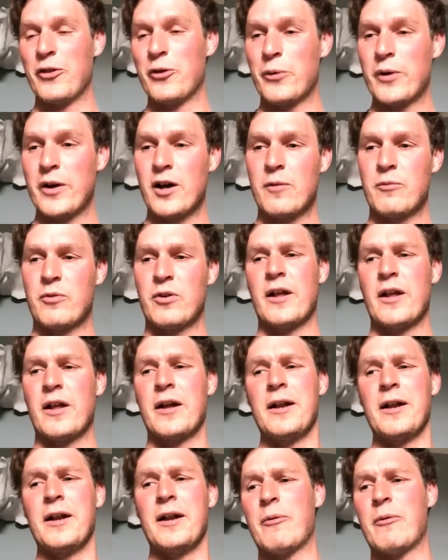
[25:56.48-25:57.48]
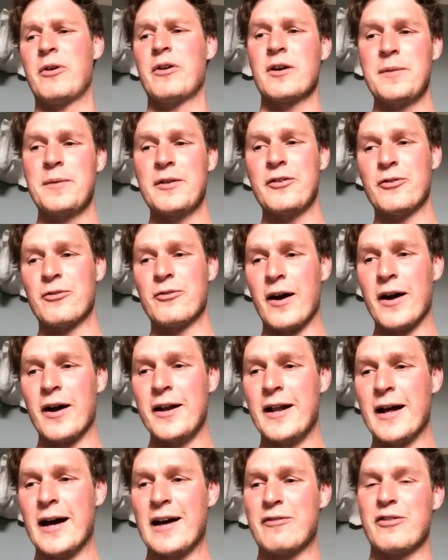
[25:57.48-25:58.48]
way up, we're like, no, we're not gonna be able to ride
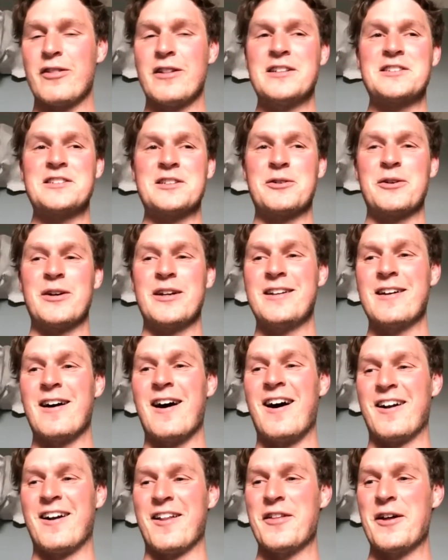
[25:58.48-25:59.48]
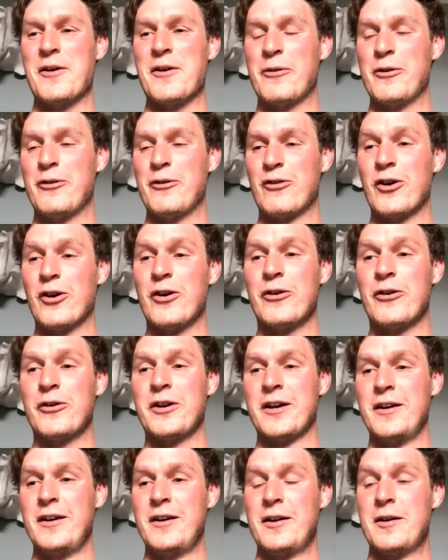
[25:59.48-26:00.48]
half of this on the way down. And then we rode
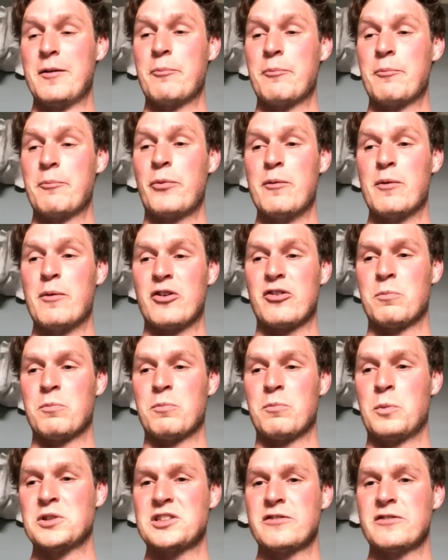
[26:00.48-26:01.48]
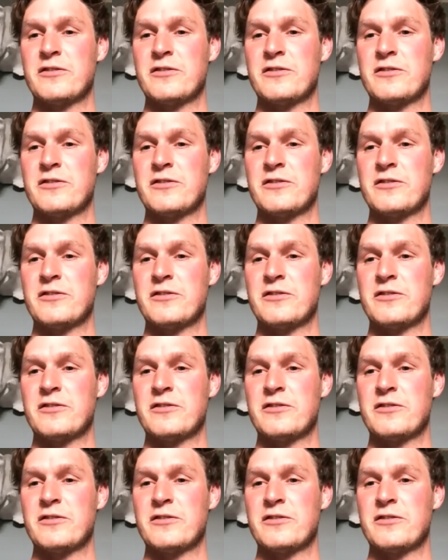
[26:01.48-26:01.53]
pretty much most